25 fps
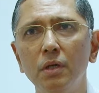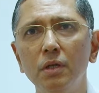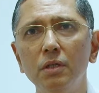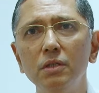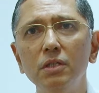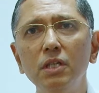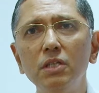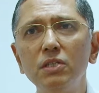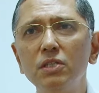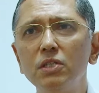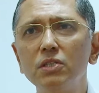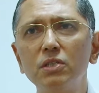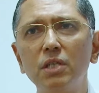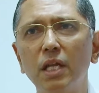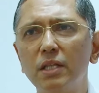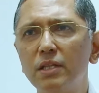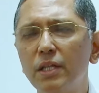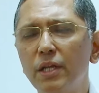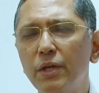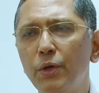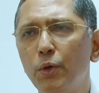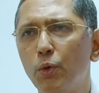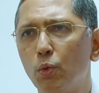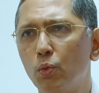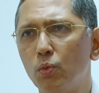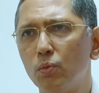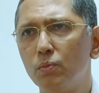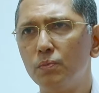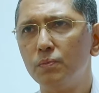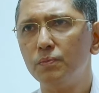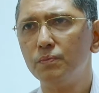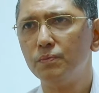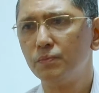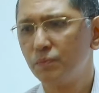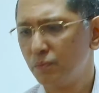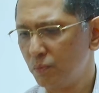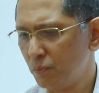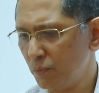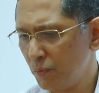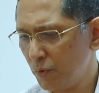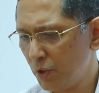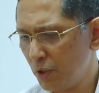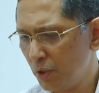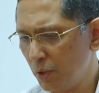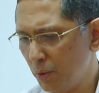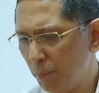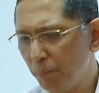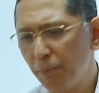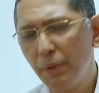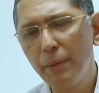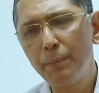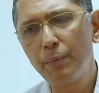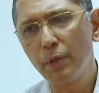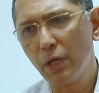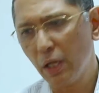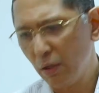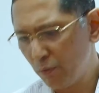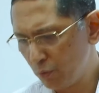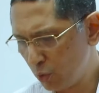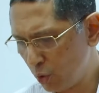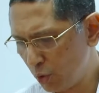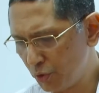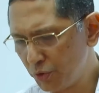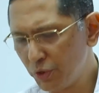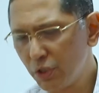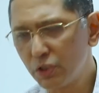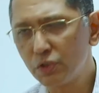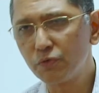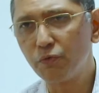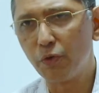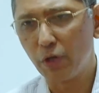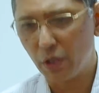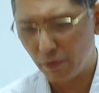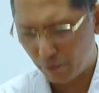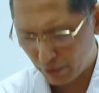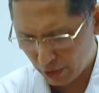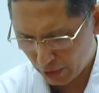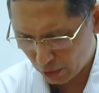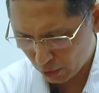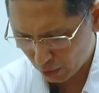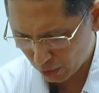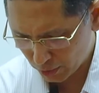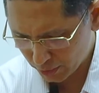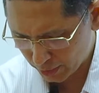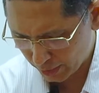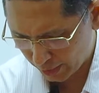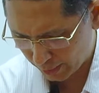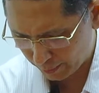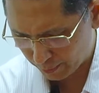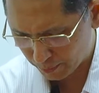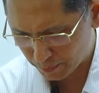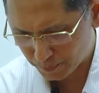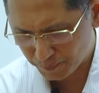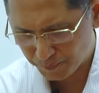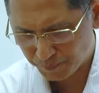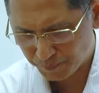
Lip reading: This is nothing new. People have known this for a very long time.